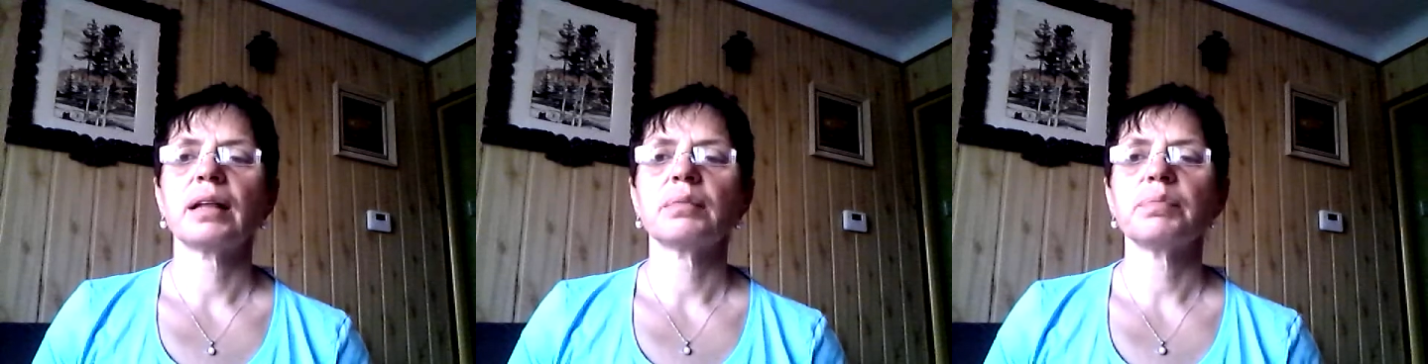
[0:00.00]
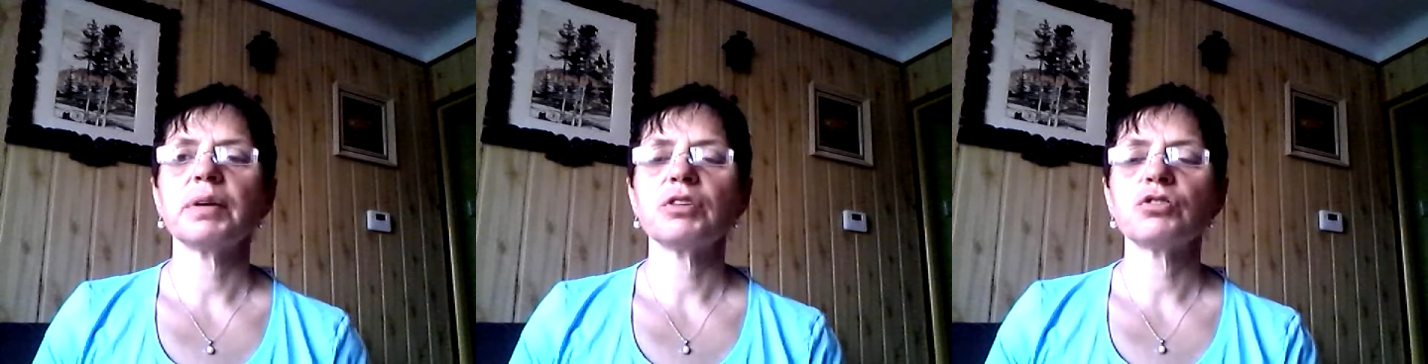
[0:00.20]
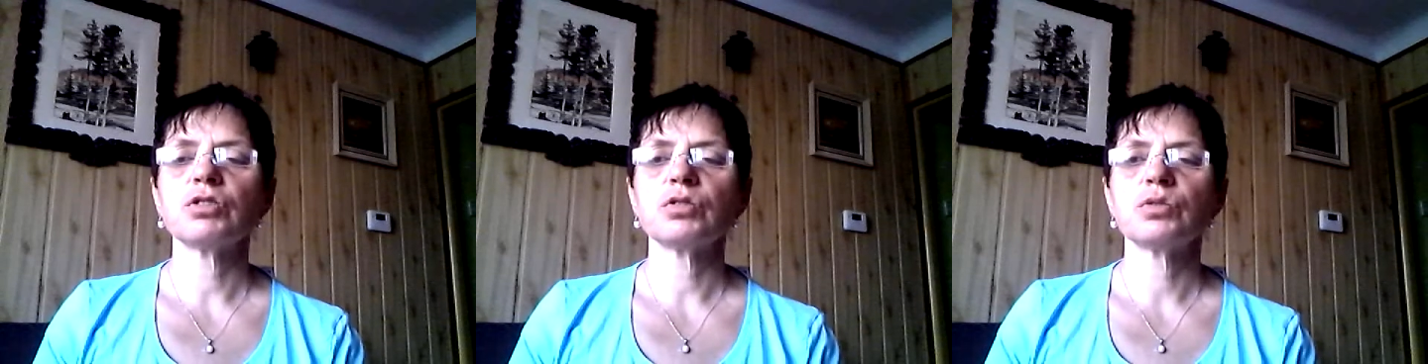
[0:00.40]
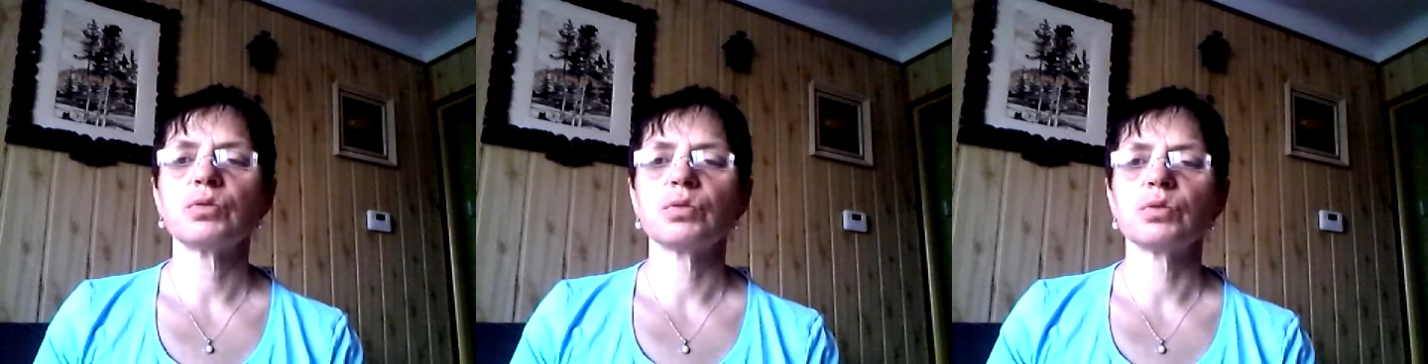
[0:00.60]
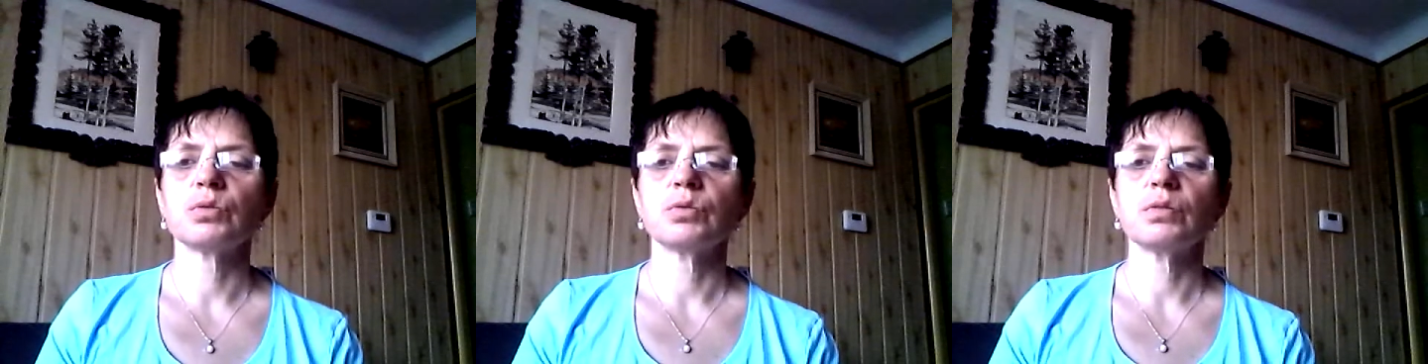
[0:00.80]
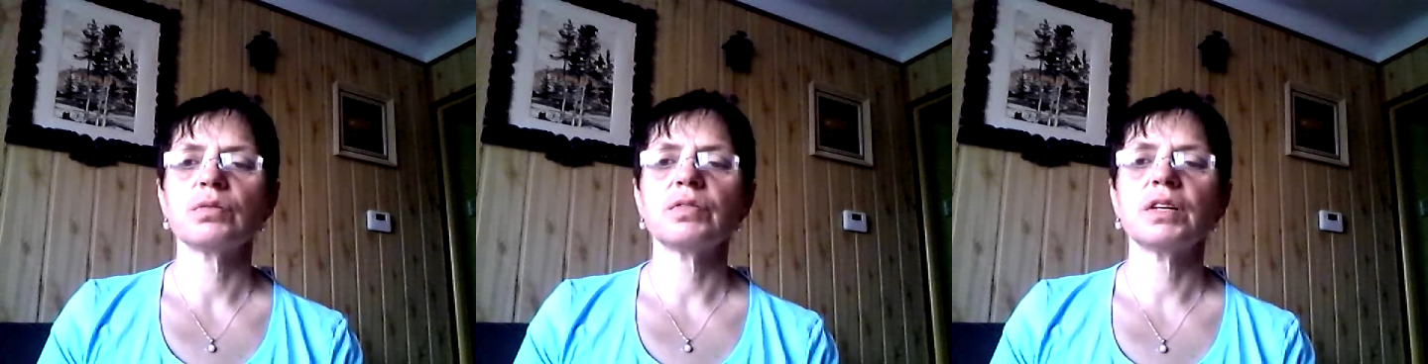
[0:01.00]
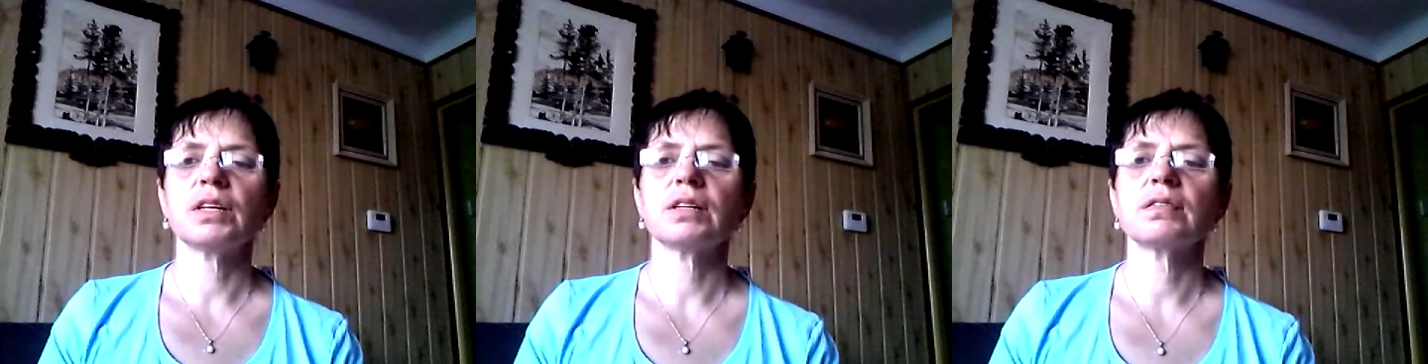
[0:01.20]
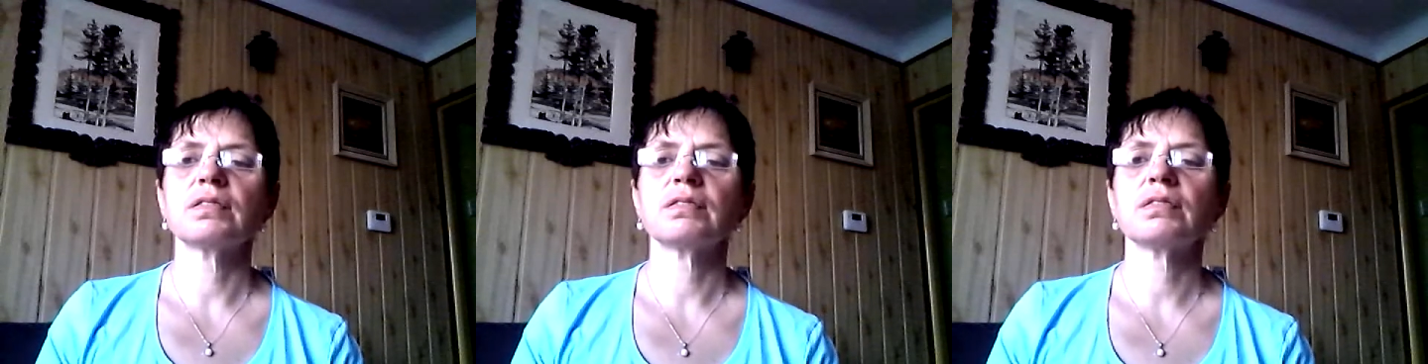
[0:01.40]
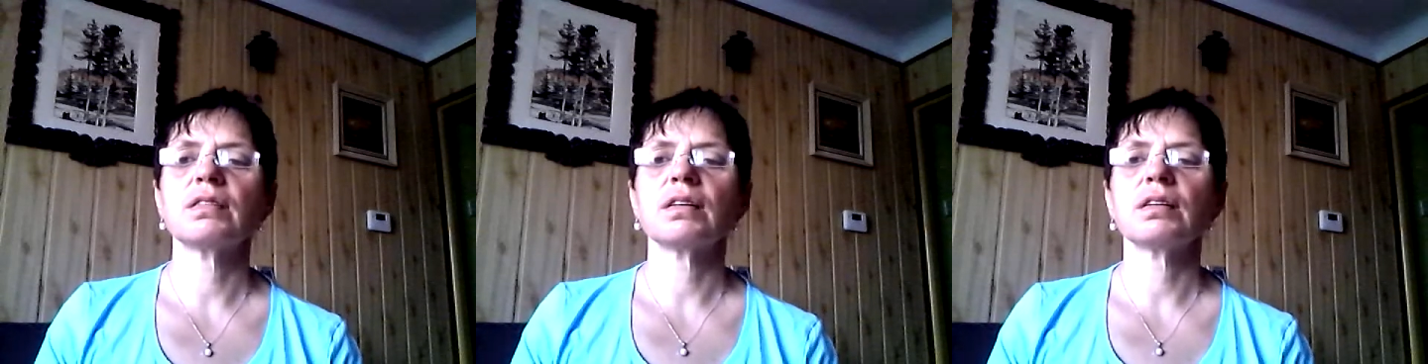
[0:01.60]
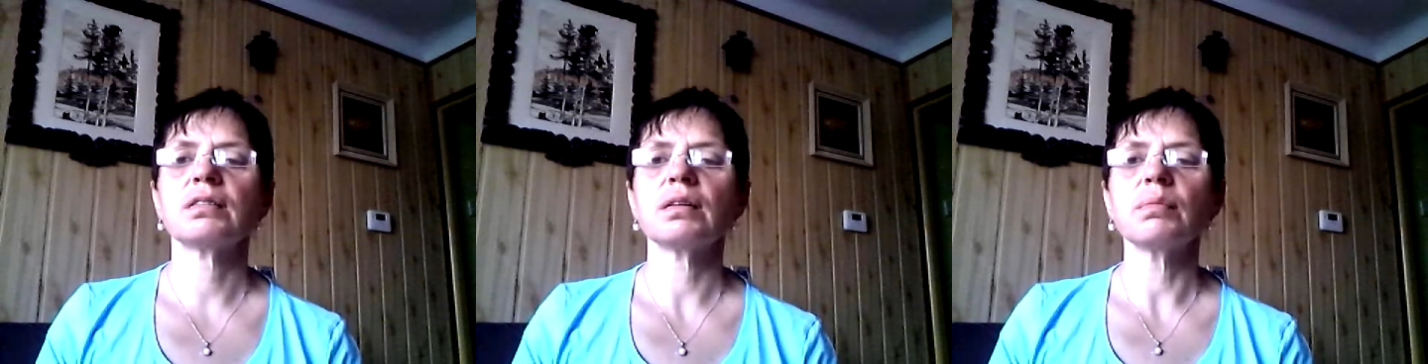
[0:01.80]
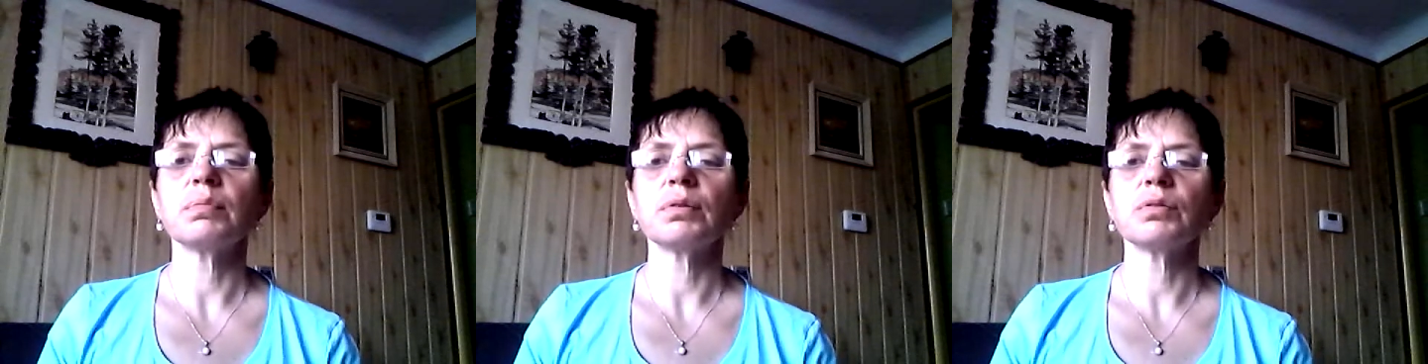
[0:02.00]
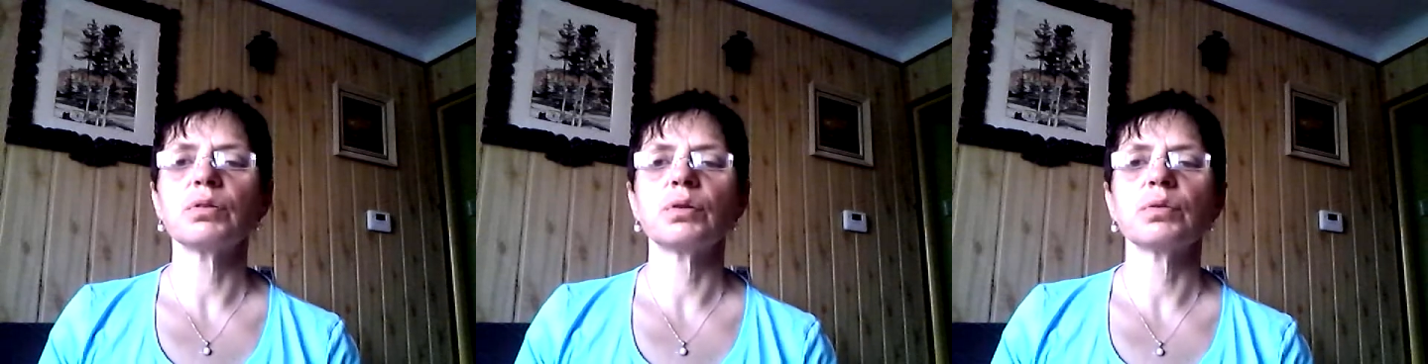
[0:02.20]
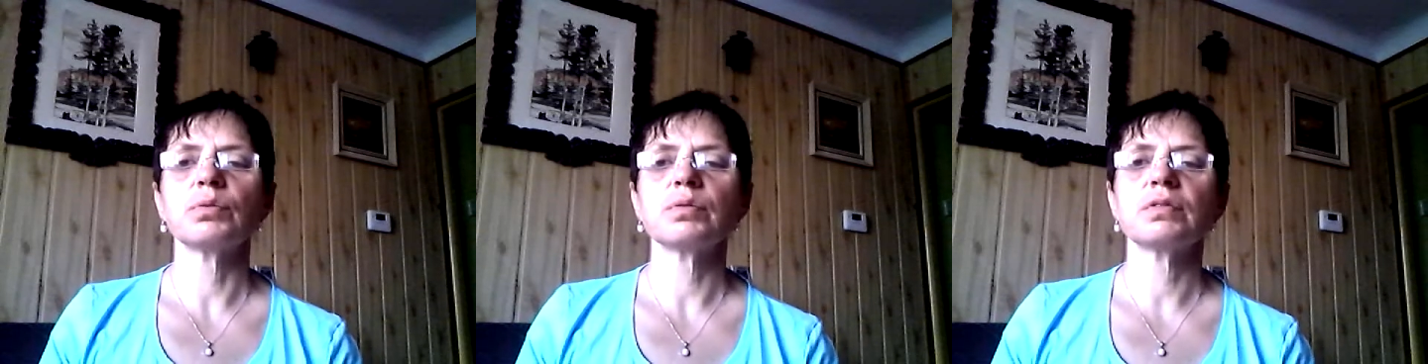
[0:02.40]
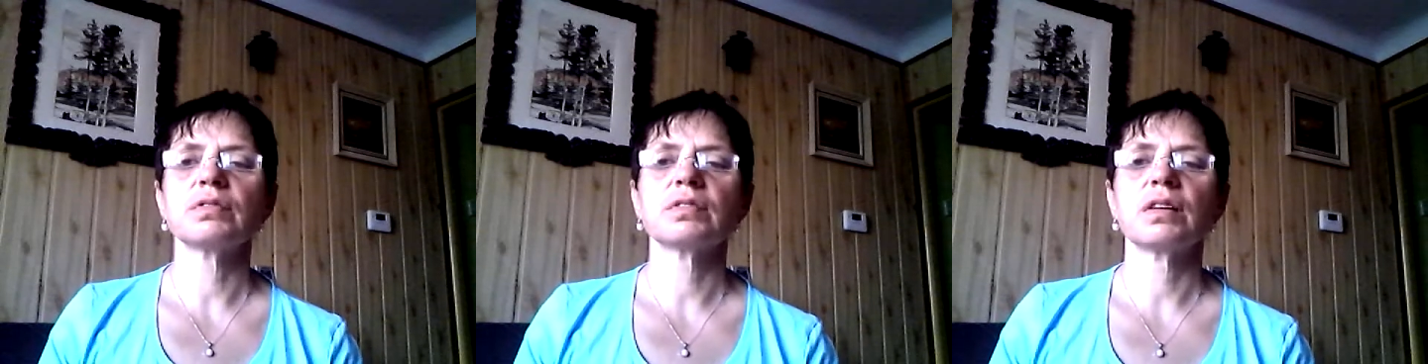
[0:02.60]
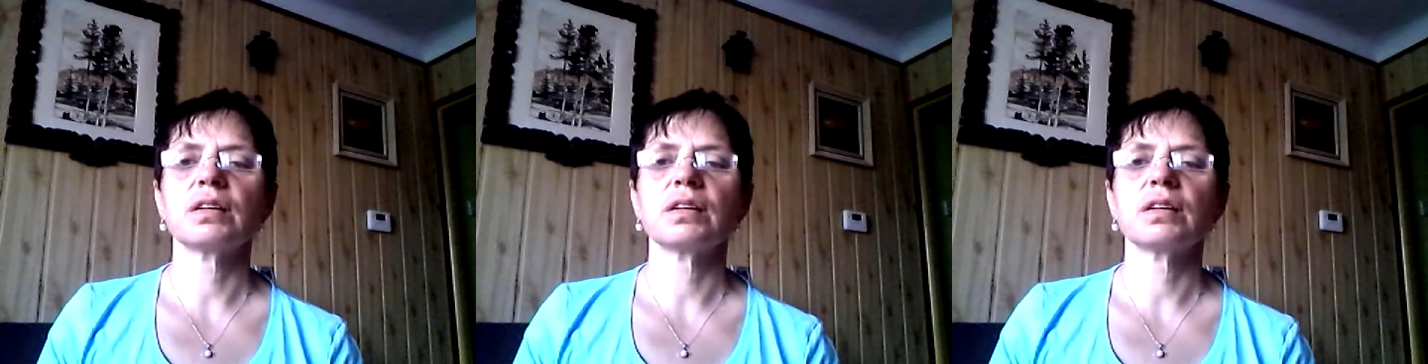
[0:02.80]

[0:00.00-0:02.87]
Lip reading: In picture 2, we can see a double row